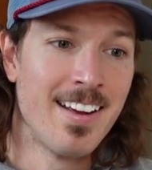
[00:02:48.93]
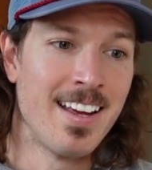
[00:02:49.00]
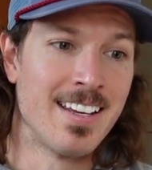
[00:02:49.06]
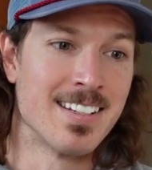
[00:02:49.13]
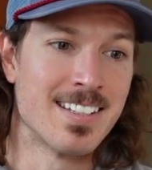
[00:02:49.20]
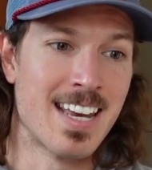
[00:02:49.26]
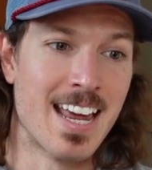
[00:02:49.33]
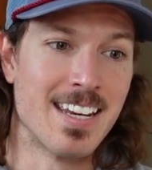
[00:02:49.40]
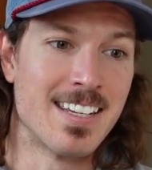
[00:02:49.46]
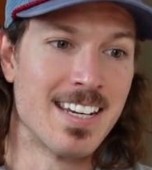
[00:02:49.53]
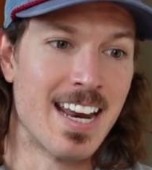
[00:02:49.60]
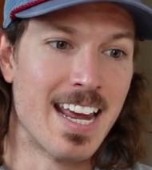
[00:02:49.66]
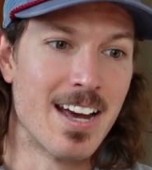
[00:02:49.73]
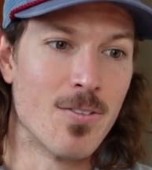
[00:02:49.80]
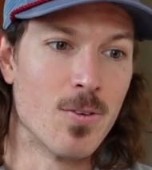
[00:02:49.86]
Instead,
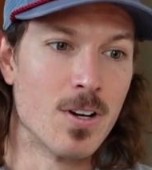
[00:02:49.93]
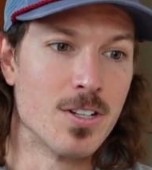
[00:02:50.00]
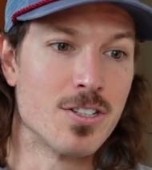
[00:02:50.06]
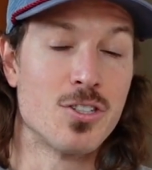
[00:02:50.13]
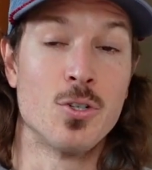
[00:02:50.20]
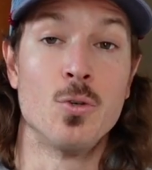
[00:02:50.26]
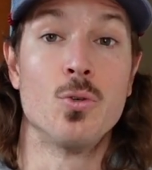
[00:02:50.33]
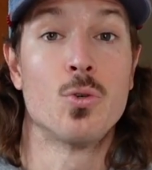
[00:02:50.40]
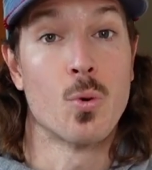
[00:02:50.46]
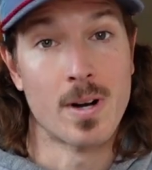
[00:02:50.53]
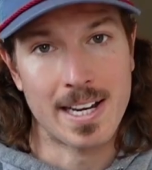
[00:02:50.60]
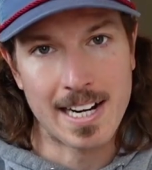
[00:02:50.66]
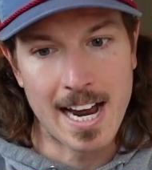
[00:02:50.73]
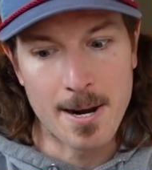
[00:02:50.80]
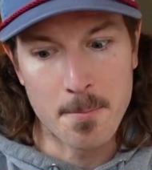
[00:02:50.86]
today it was
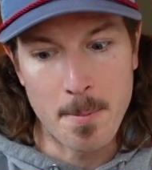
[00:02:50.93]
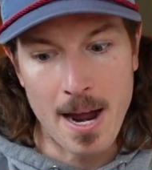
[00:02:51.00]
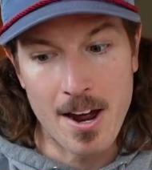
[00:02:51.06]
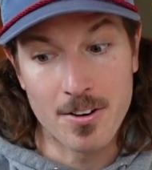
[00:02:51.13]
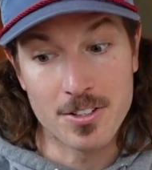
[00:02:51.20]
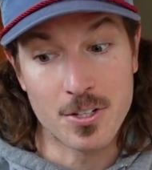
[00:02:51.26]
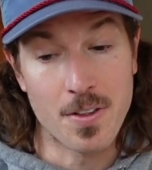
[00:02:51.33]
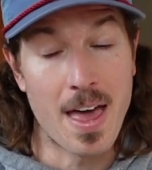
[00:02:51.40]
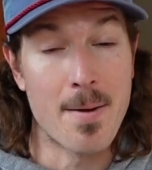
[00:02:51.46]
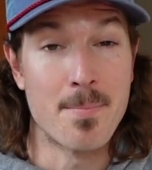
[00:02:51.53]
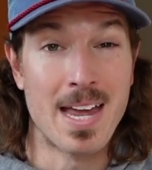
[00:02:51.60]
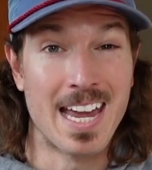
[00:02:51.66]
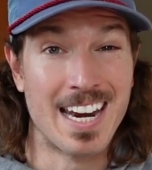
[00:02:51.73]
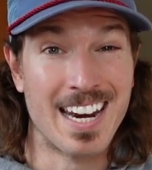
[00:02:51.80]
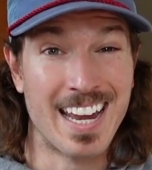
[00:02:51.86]
$2.29 a pound, so that
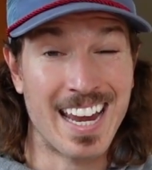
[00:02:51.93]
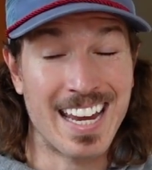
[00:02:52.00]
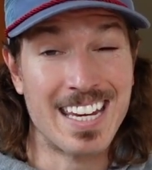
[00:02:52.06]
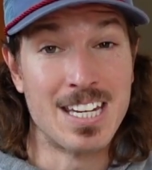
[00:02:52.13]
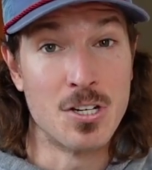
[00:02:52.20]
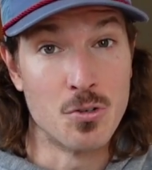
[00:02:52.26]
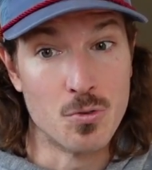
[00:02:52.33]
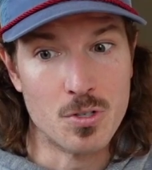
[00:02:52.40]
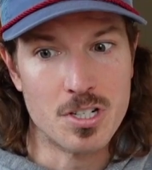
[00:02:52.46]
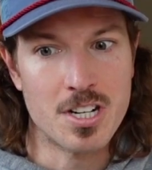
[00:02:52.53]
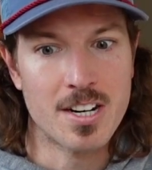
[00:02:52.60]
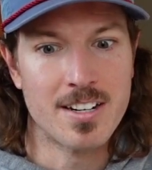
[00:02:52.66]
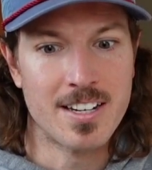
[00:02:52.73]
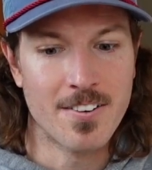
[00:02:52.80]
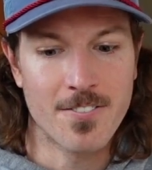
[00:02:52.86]
made a
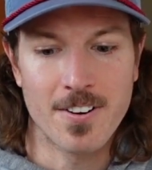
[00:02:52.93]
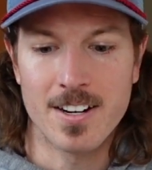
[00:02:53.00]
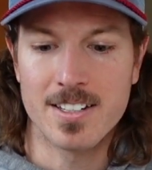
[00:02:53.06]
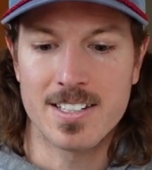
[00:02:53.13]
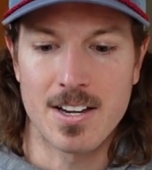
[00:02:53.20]
huge difference.